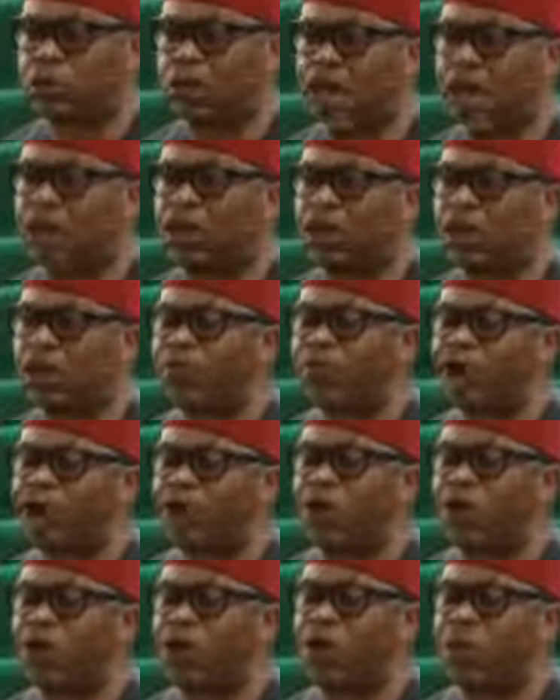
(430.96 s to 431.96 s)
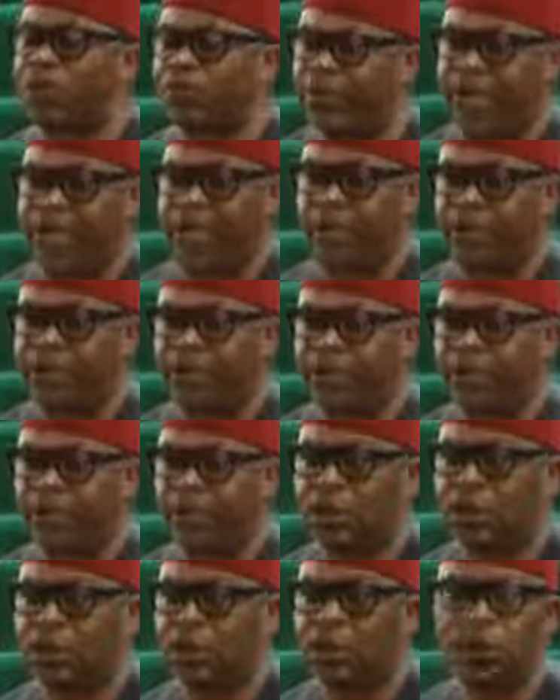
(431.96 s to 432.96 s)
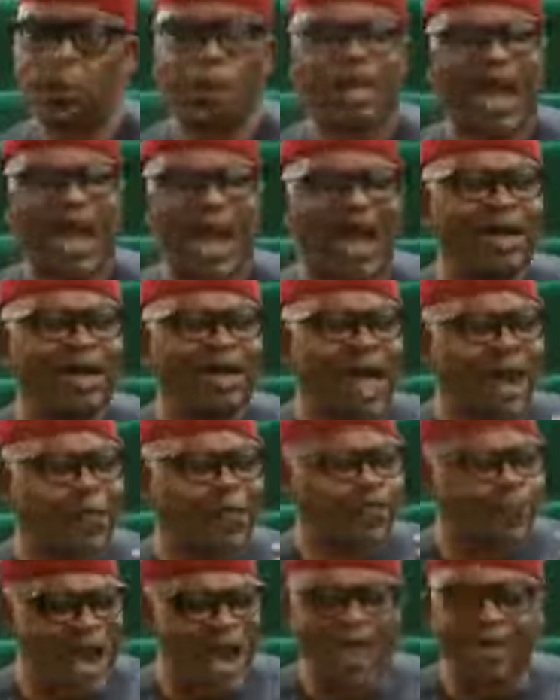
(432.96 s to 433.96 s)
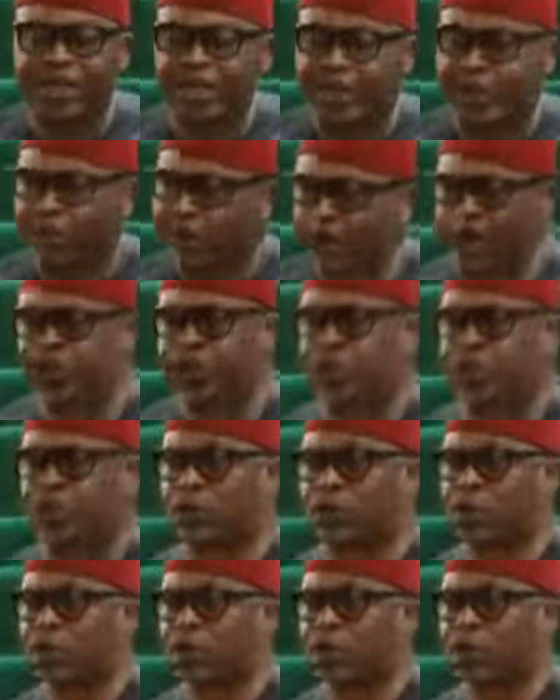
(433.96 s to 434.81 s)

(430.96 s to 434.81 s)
and not by the rule of men. You can't apply discretion